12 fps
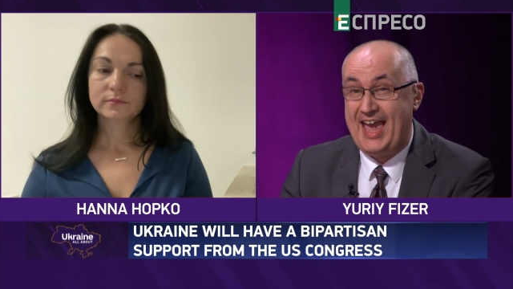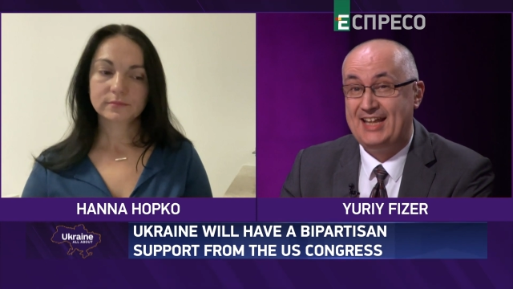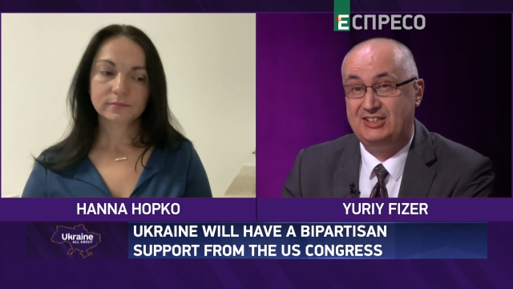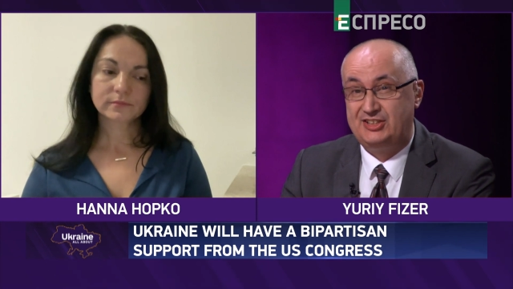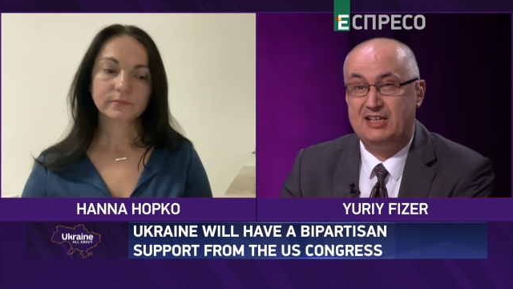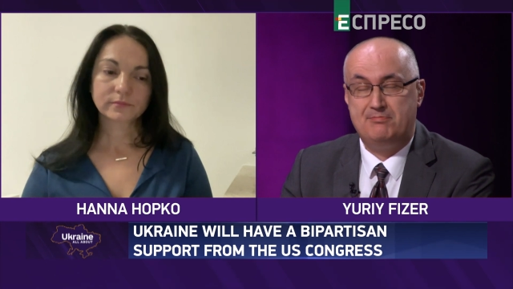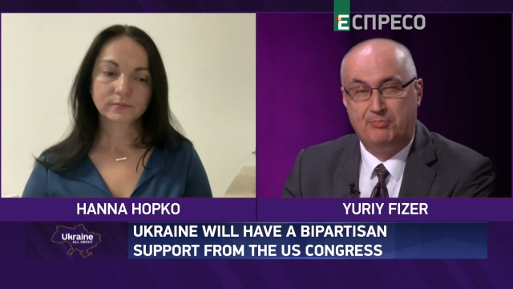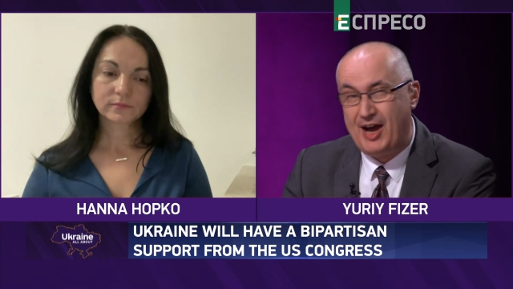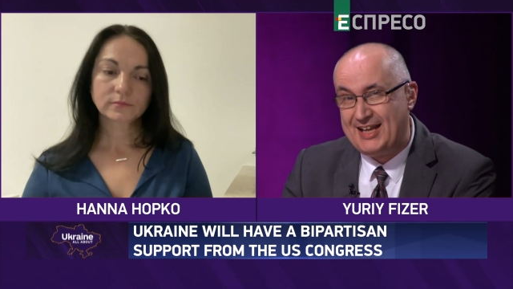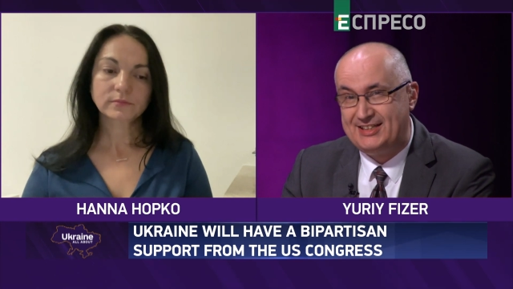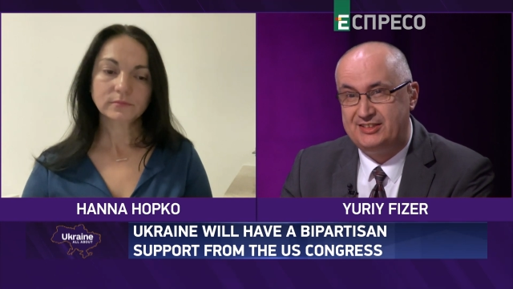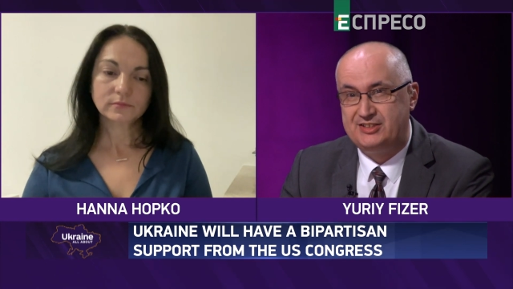
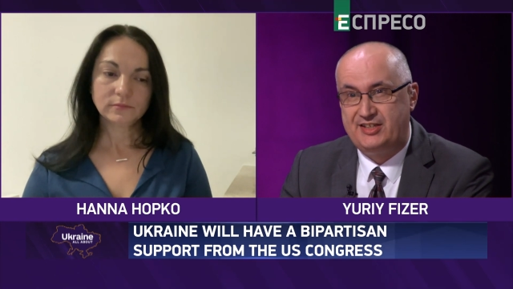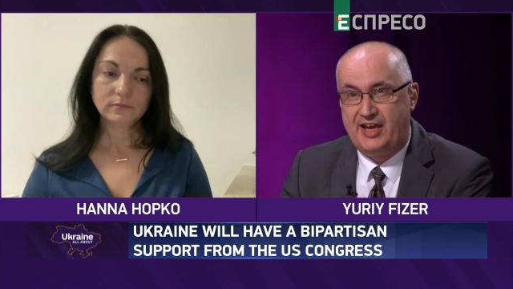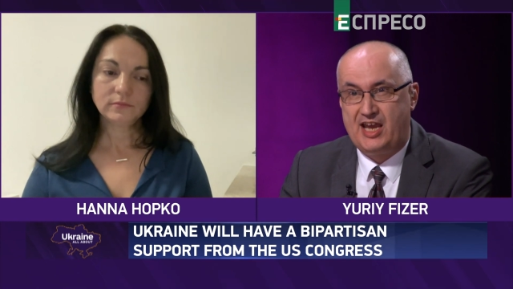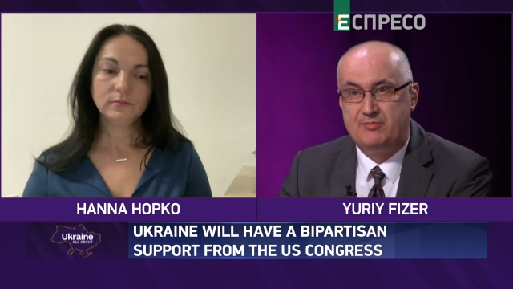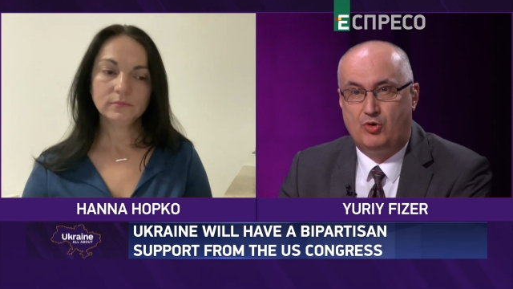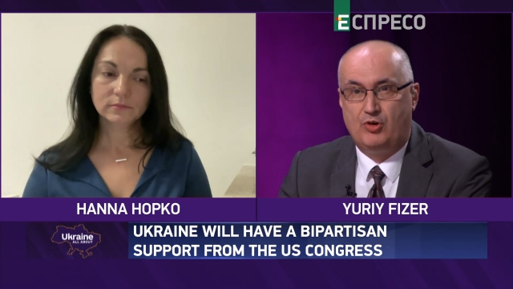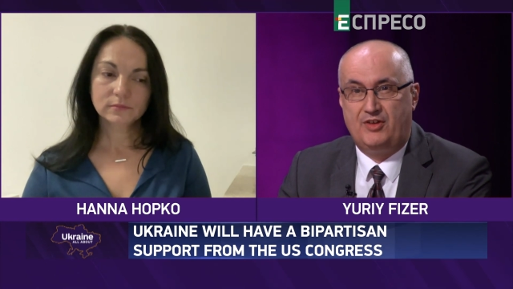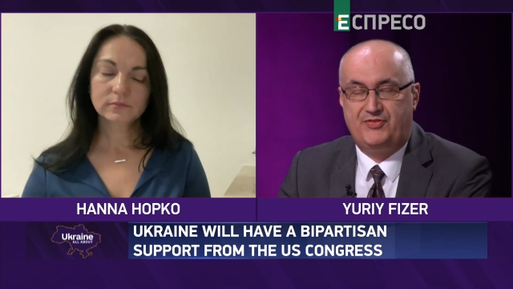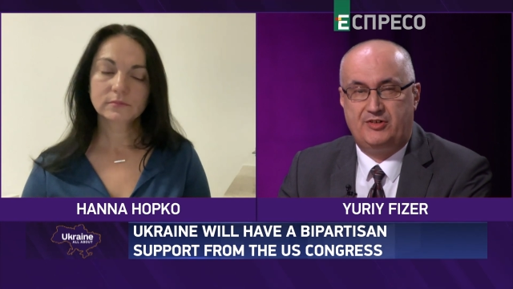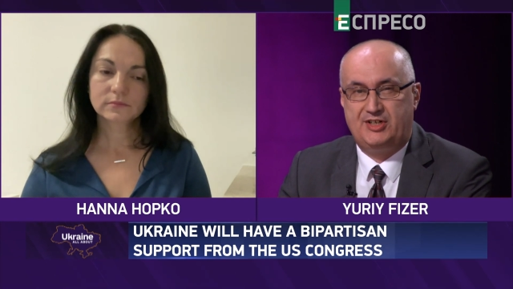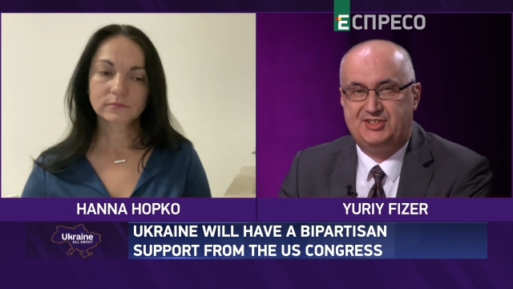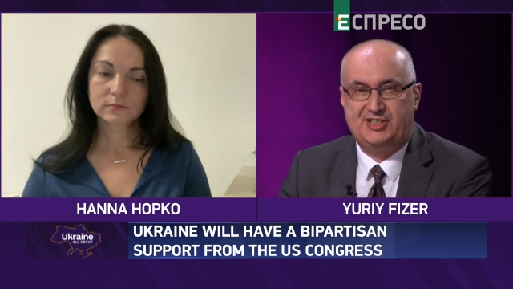Speaker 1: anti-Biden game,
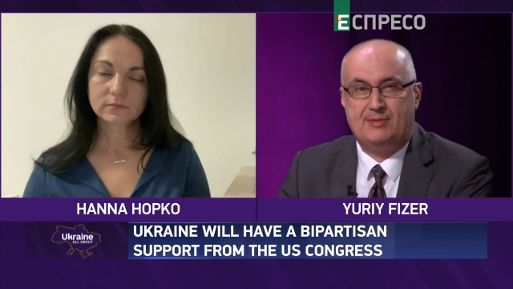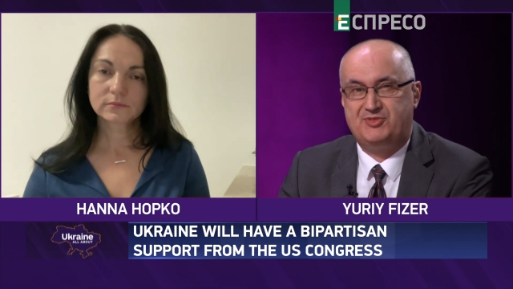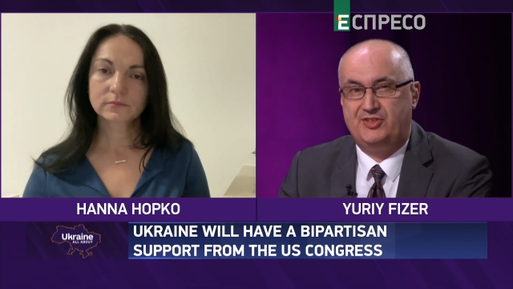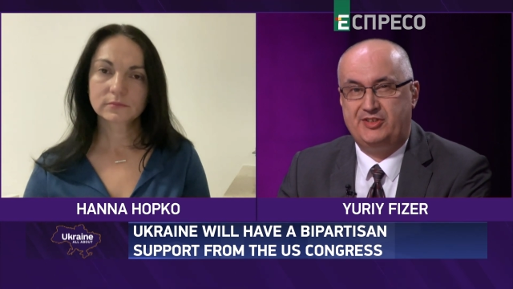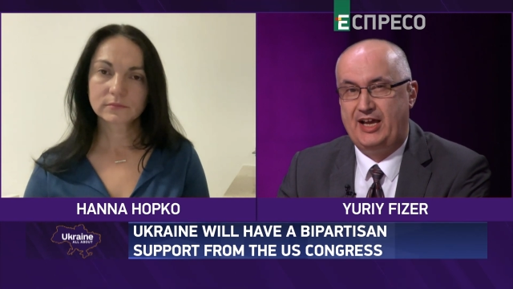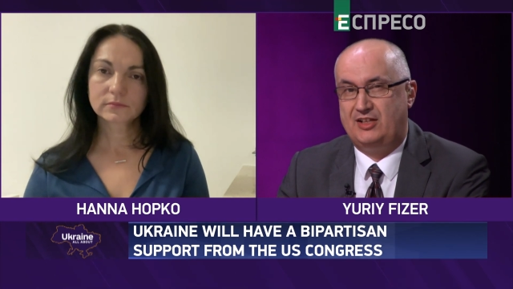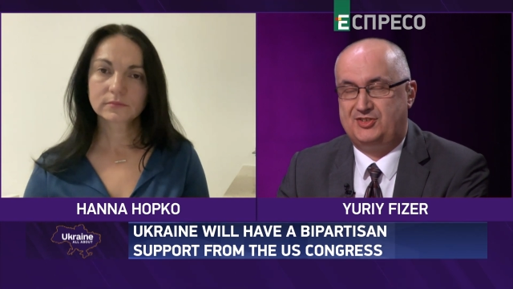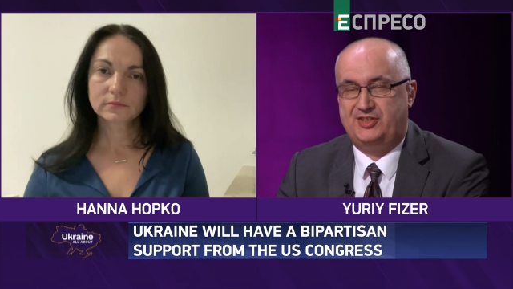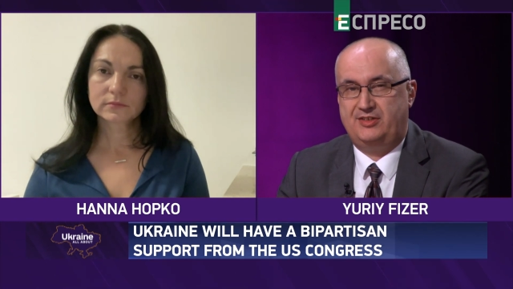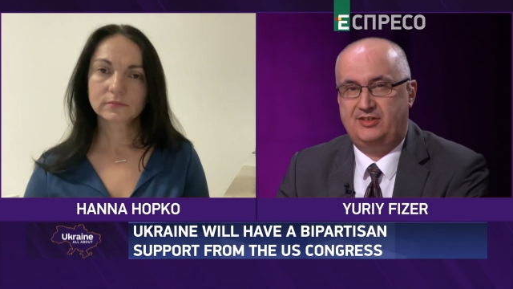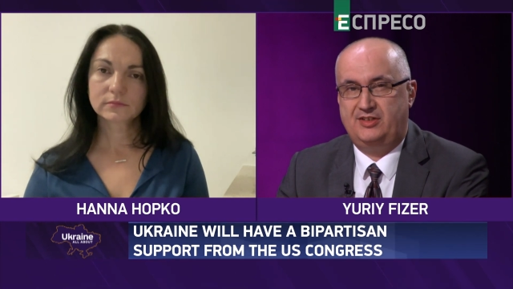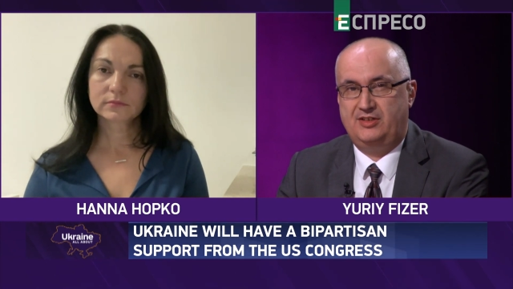or there is something
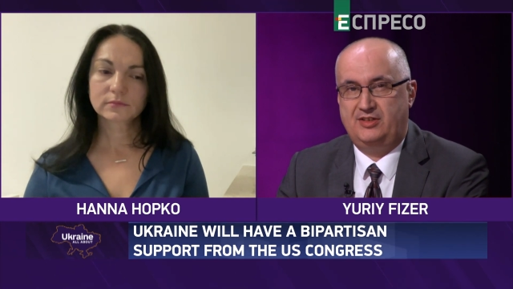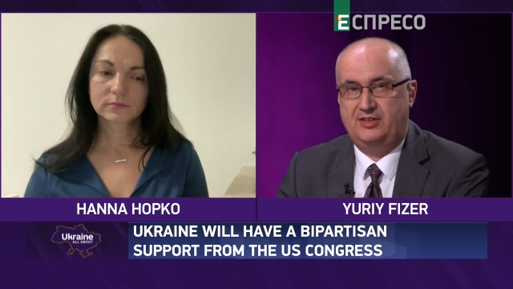else?